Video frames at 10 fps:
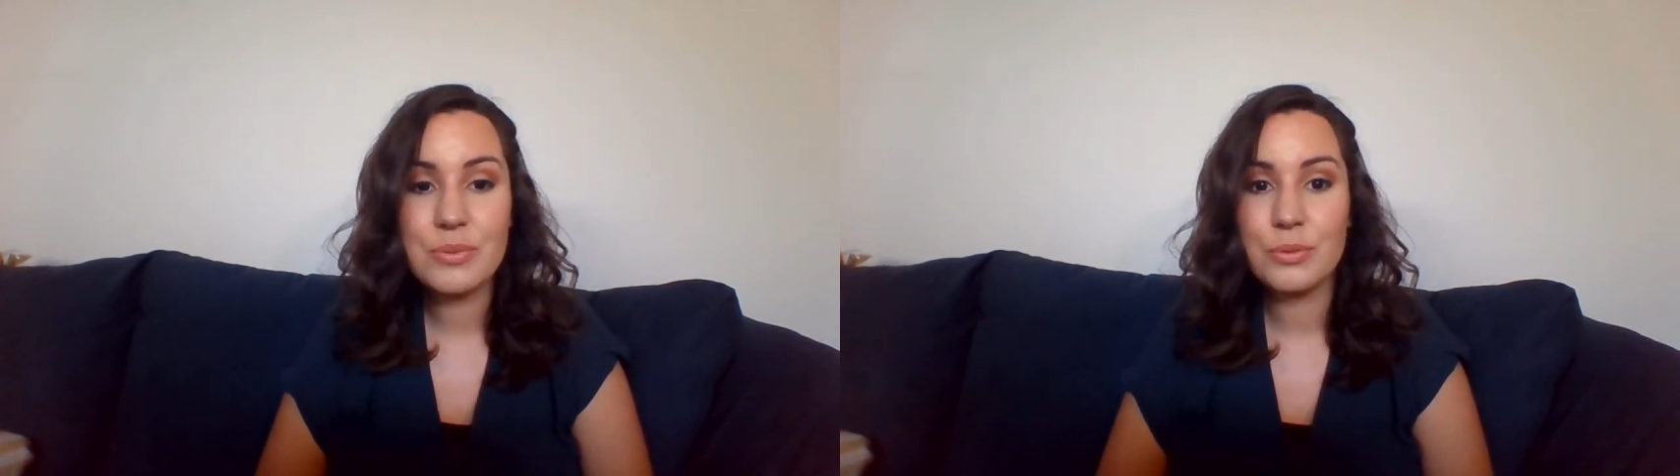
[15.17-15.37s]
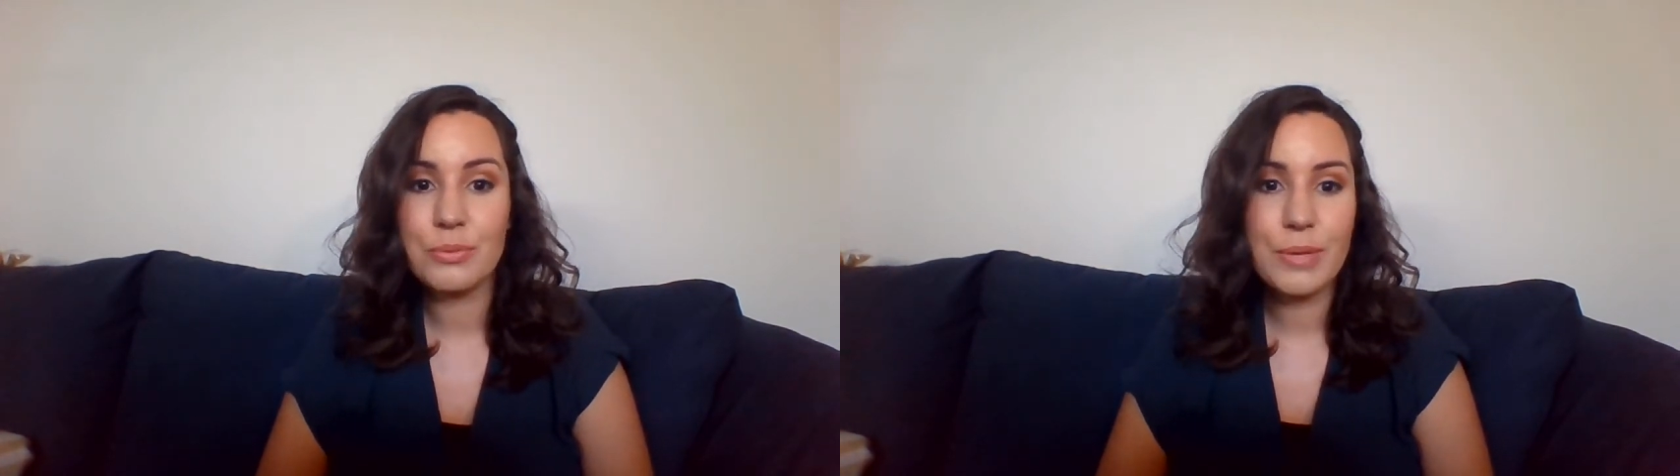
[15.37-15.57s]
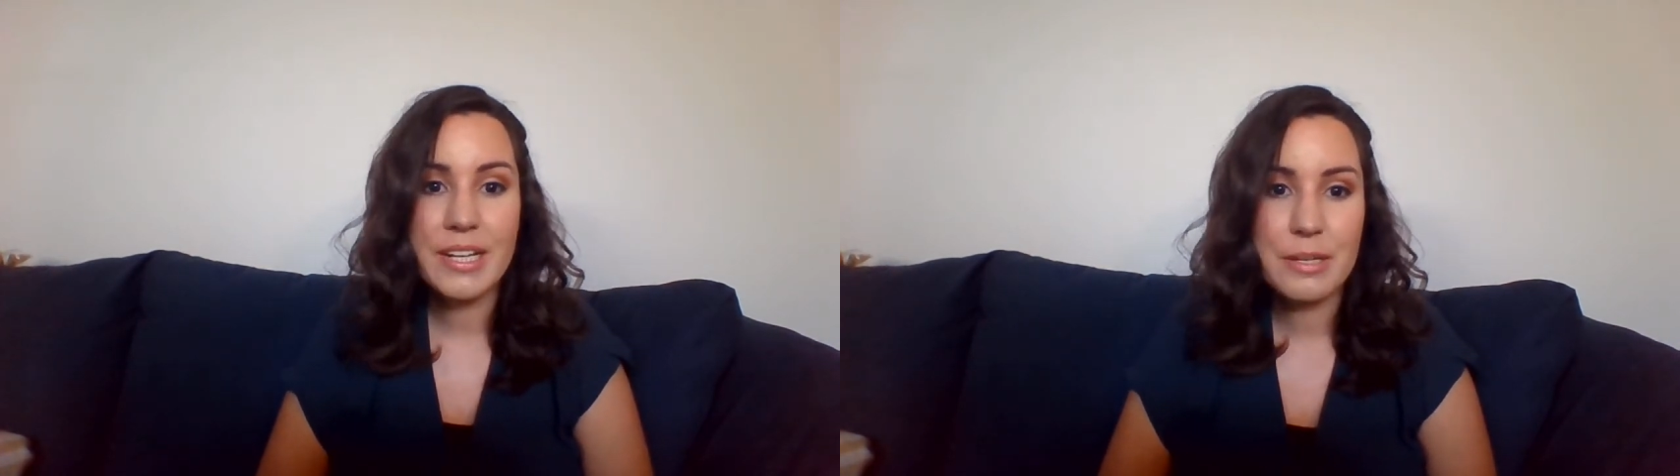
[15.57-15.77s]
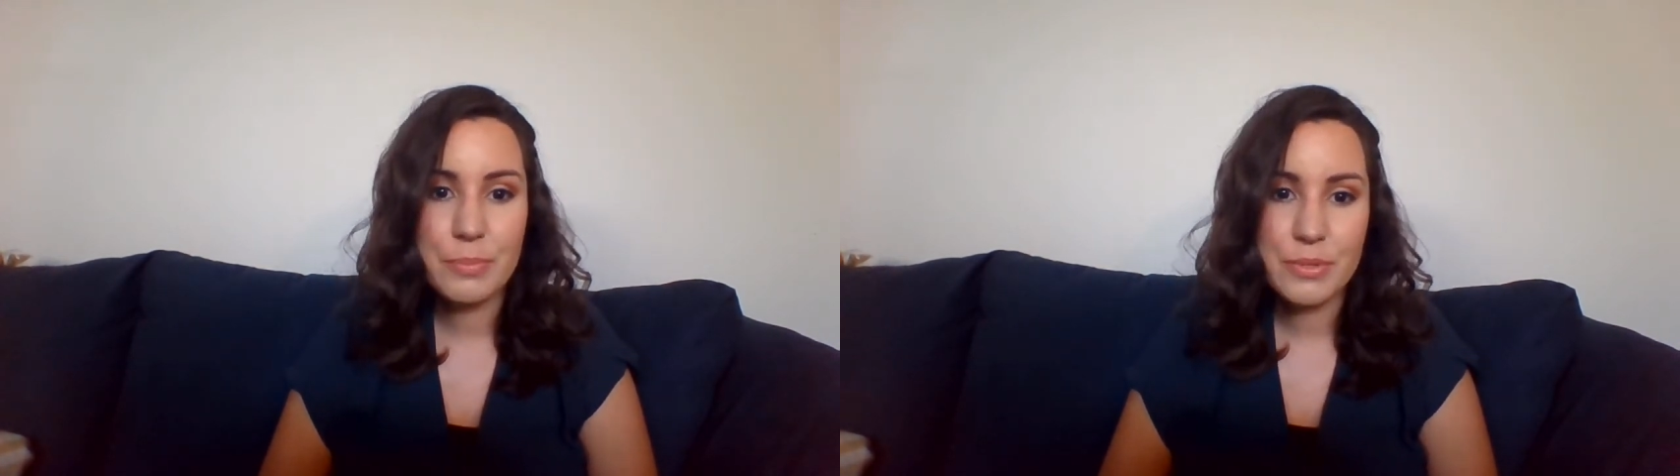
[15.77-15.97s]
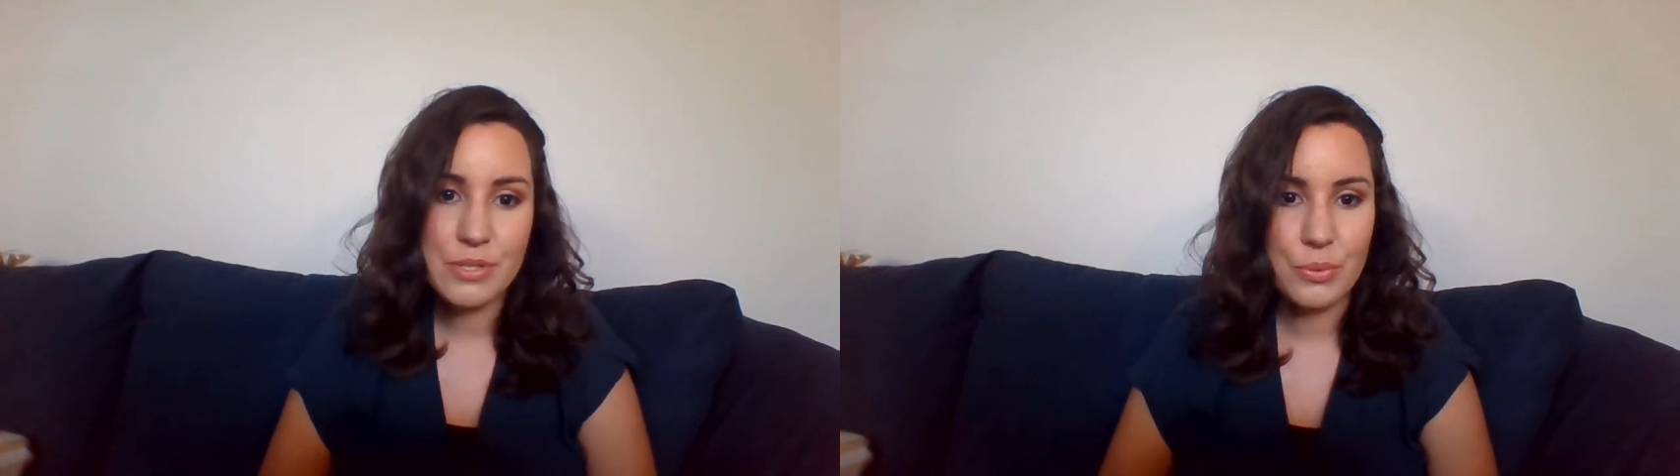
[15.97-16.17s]
were writing
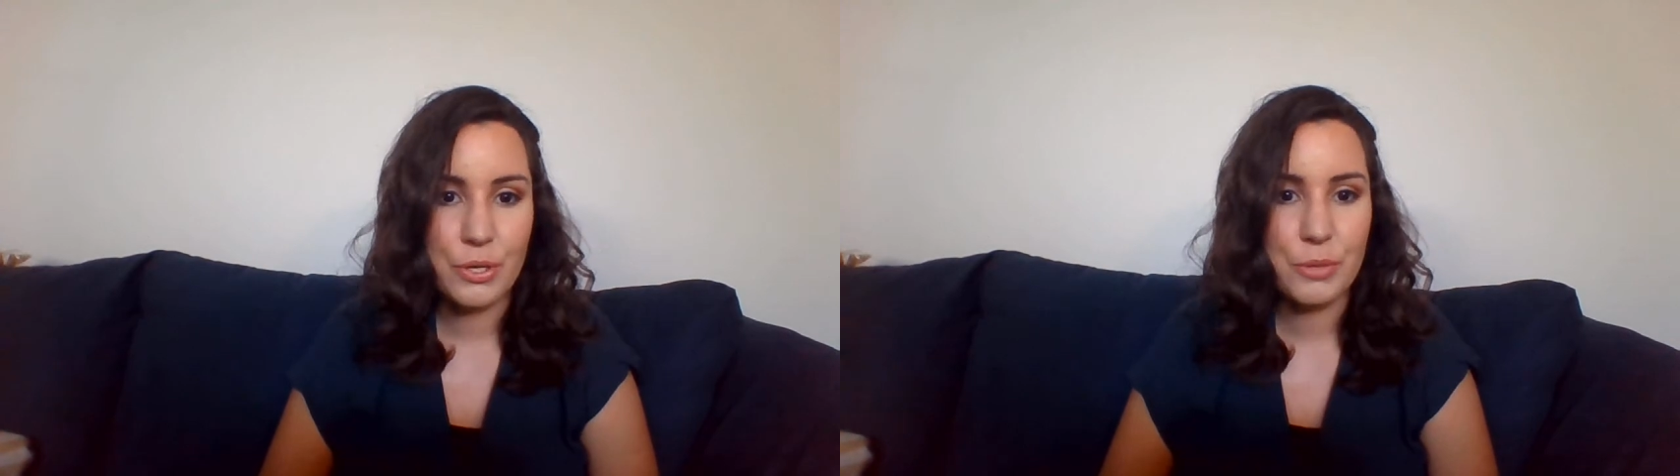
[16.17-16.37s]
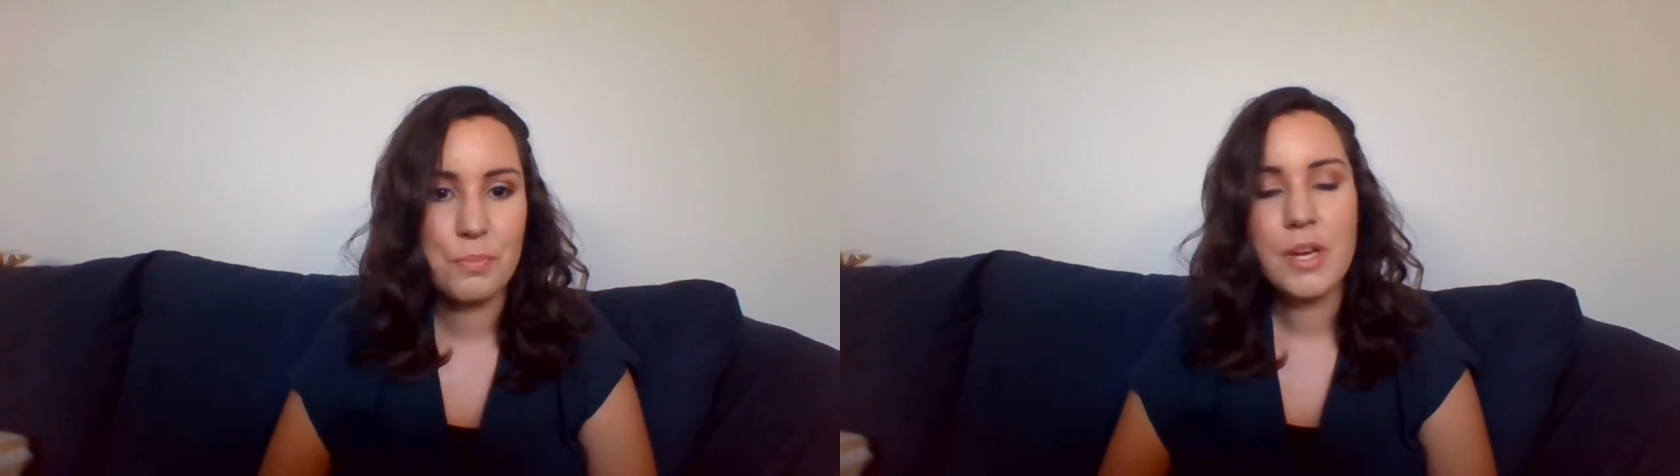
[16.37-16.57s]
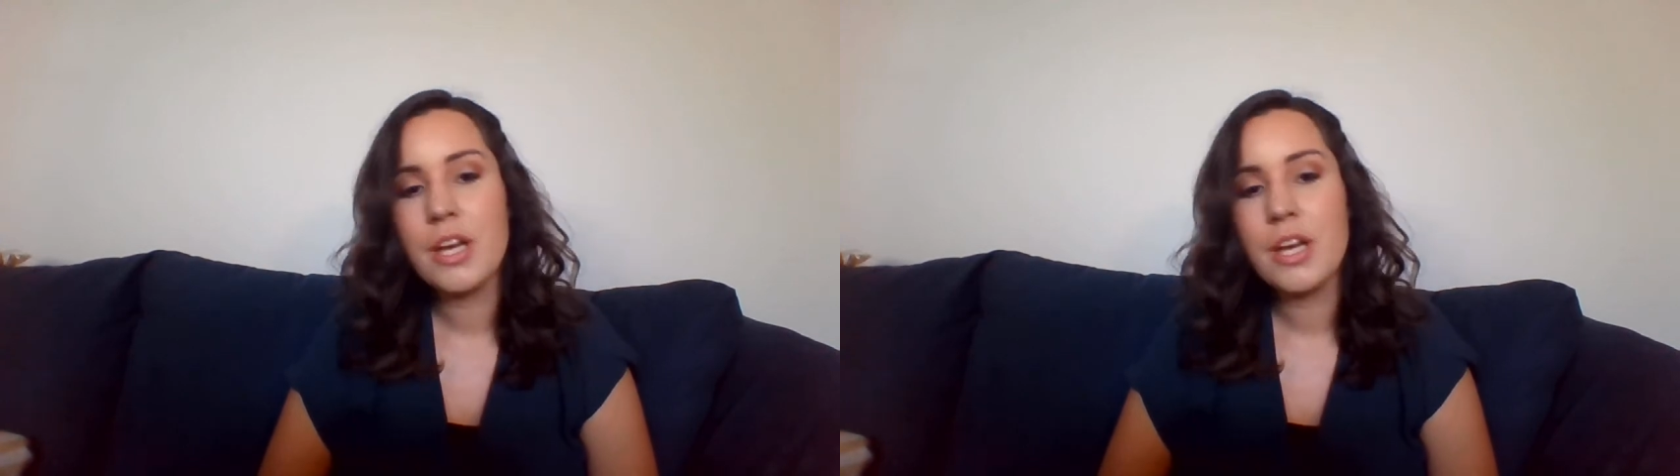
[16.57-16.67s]
up a storm.